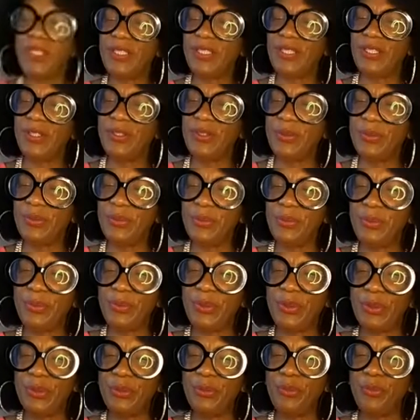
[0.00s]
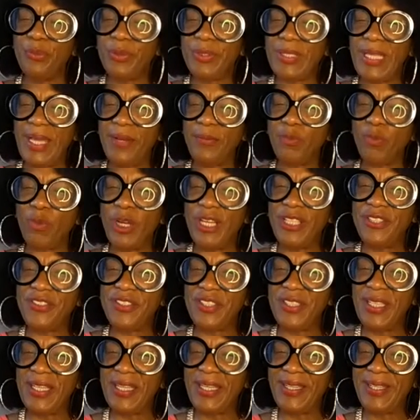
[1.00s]
you that
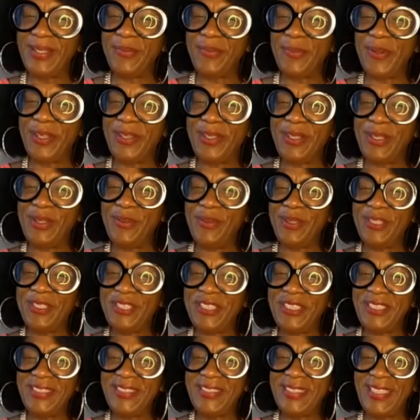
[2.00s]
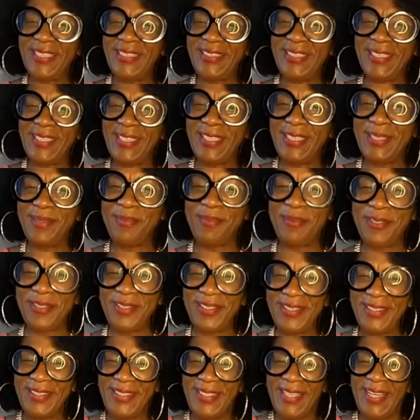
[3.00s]
resonated with you when she said
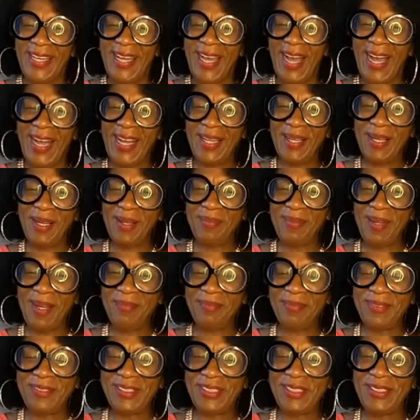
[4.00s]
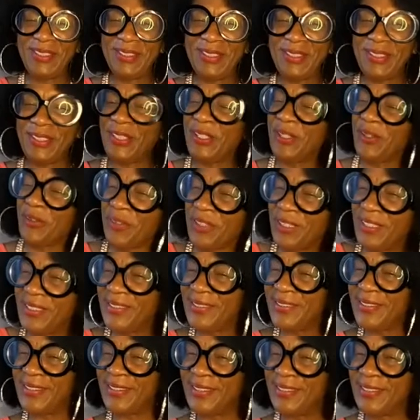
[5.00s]
deliberate. I'm just curious
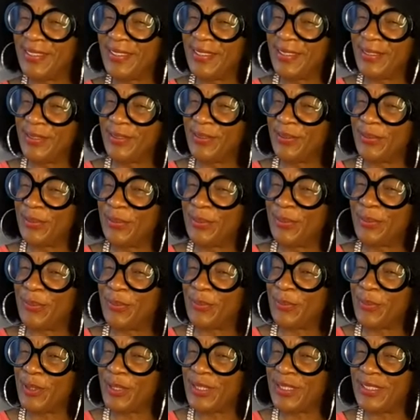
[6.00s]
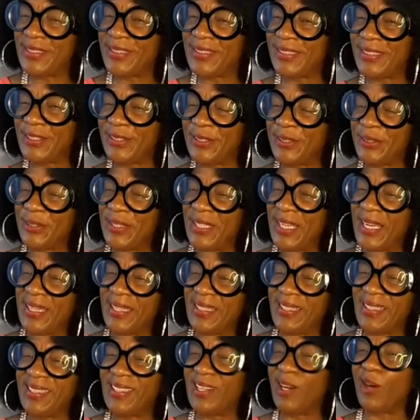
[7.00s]
to know, what did you
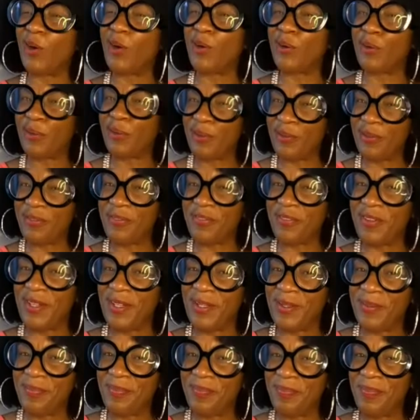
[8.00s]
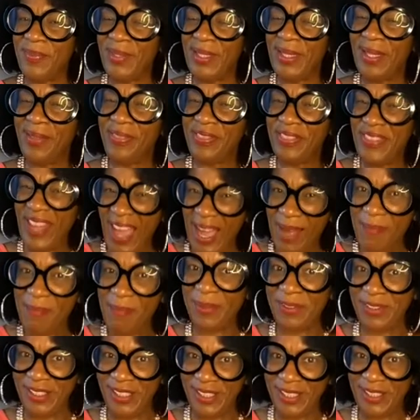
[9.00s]
kind of garner from that
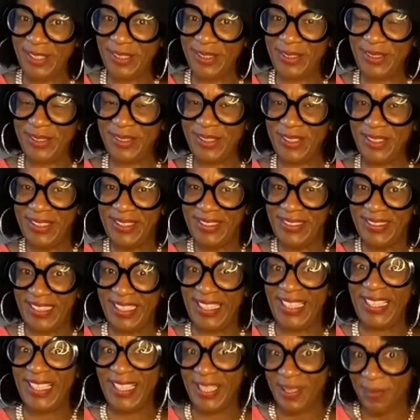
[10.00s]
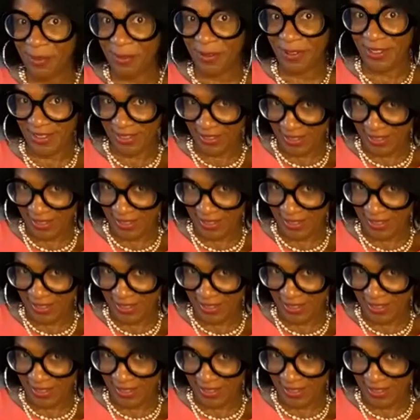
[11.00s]
particular deliberate